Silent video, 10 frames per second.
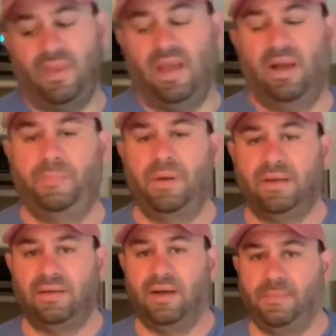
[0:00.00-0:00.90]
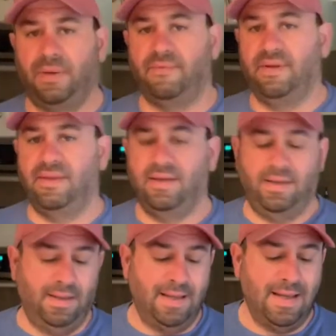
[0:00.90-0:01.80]
I picked up
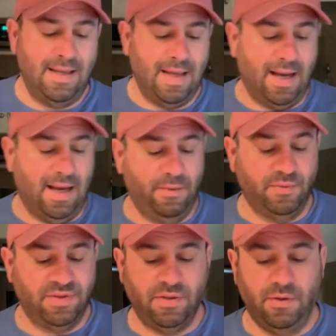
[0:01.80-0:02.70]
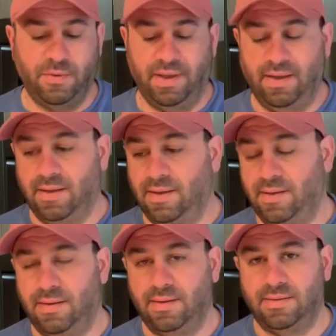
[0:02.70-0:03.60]
everything I was going
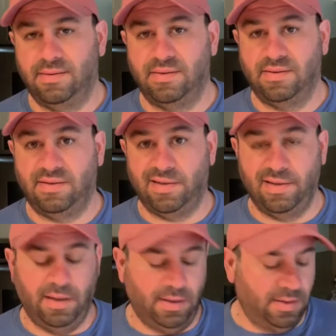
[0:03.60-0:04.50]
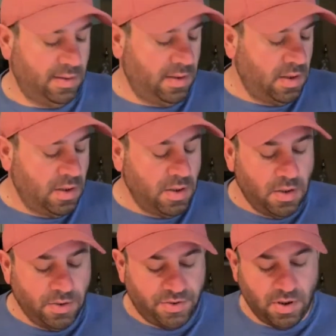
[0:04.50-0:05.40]
to need.
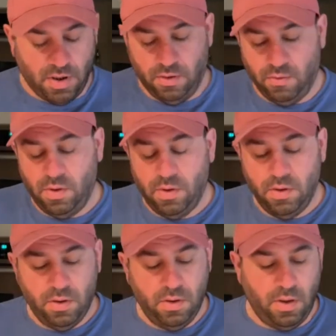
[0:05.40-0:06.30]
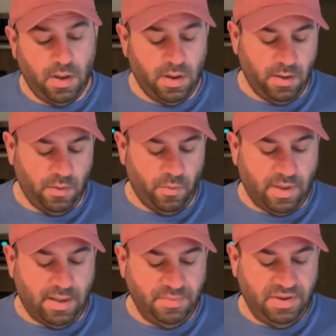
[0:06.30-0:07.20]
So what
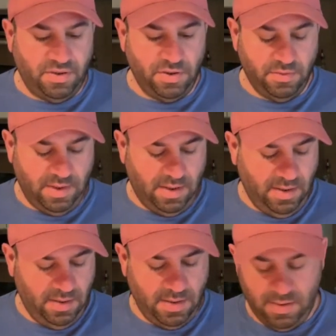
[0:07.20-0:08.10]
I'll be making